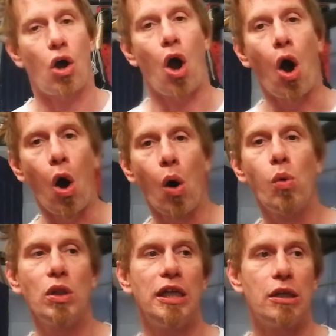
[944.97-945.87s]

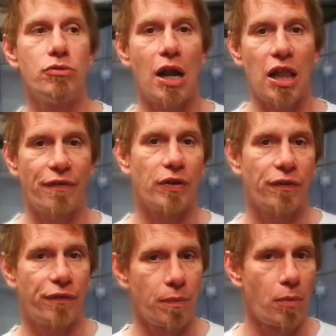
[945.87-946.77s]
wholly
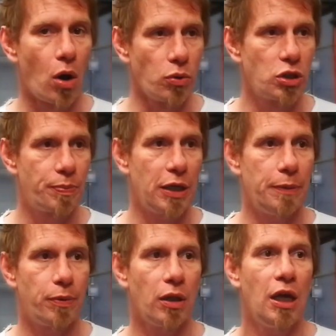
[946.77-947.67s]
irrelevant for most
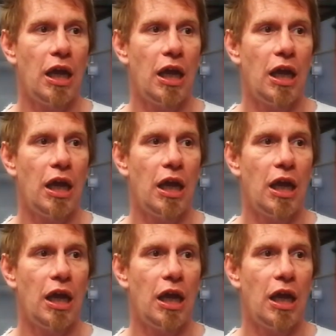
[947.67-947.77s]
people.